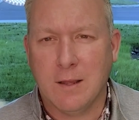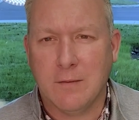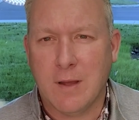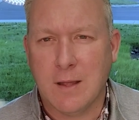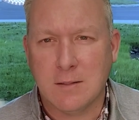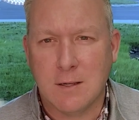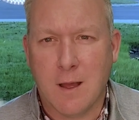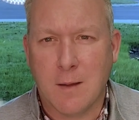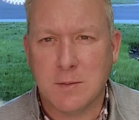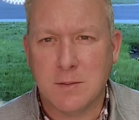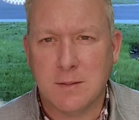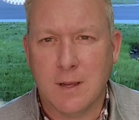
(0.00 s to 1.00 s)
of housing
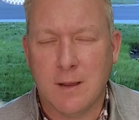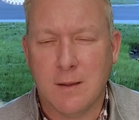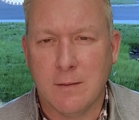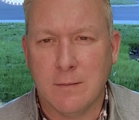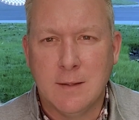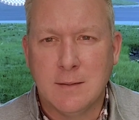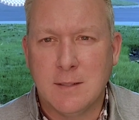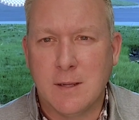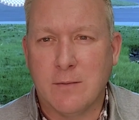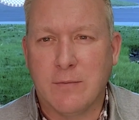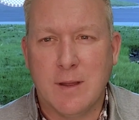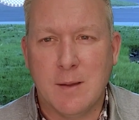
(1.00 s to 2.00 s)
options. They have
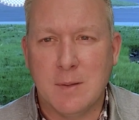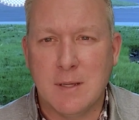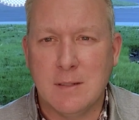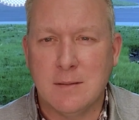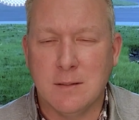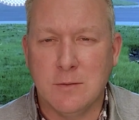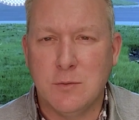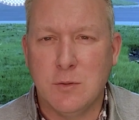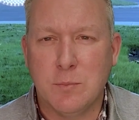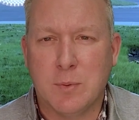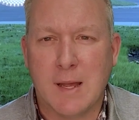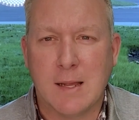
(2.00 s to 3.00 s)
single families and
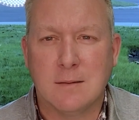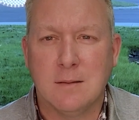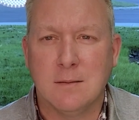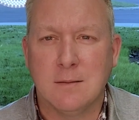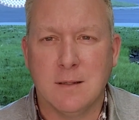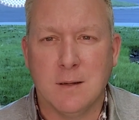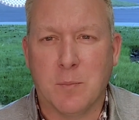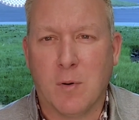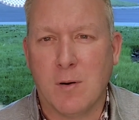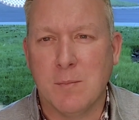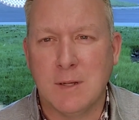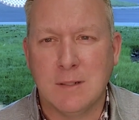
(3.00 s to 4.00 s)
duplexes and
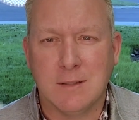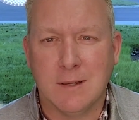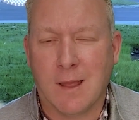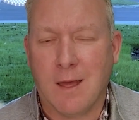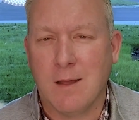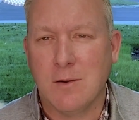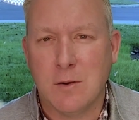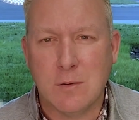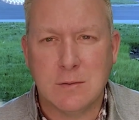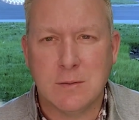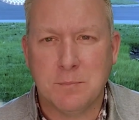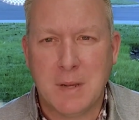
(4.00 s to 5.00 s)
apartments and
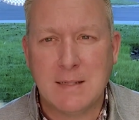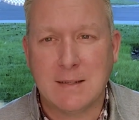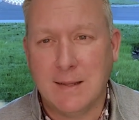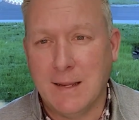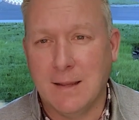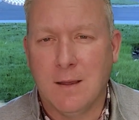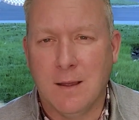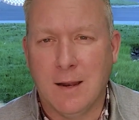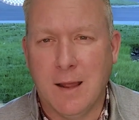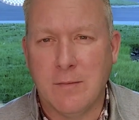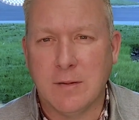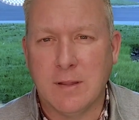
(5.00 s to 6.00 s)
condos, basically anything
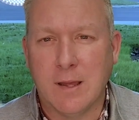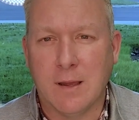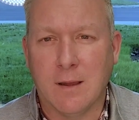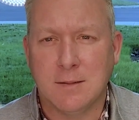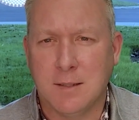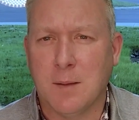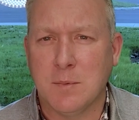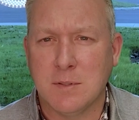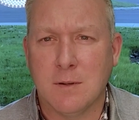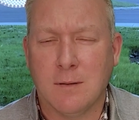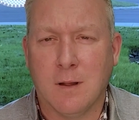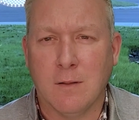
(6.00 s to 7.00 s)
and everything.
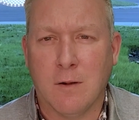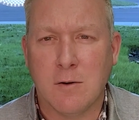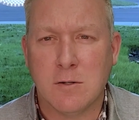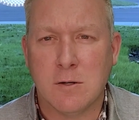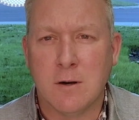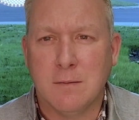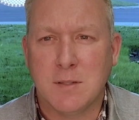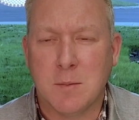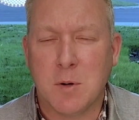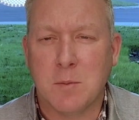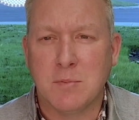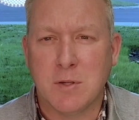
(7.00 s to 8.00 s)
Dublin's a larger
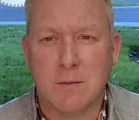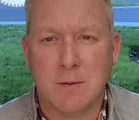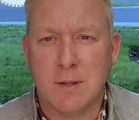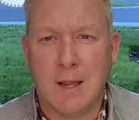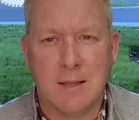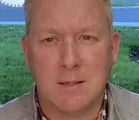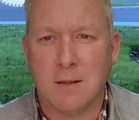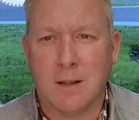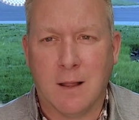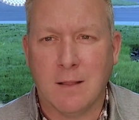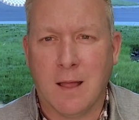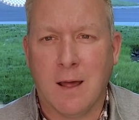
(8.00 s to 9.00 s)
suburb, so it has a
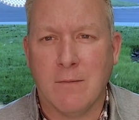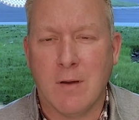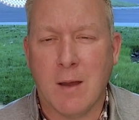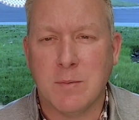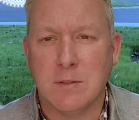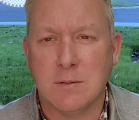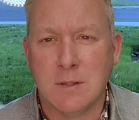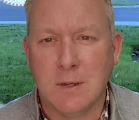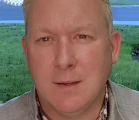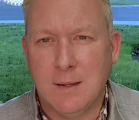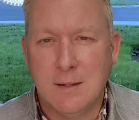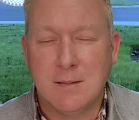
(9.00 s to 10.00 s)
lot of options.
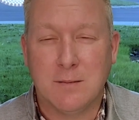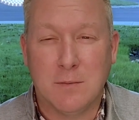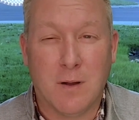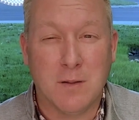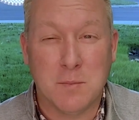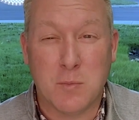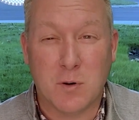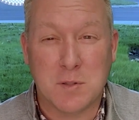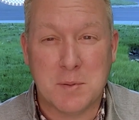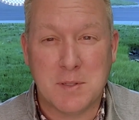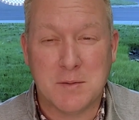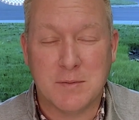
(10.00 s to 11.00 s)
It is on the more
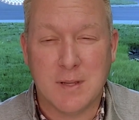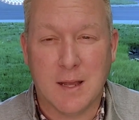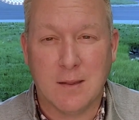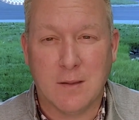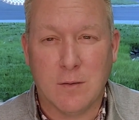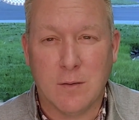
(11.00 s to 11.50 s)
expensive side, though.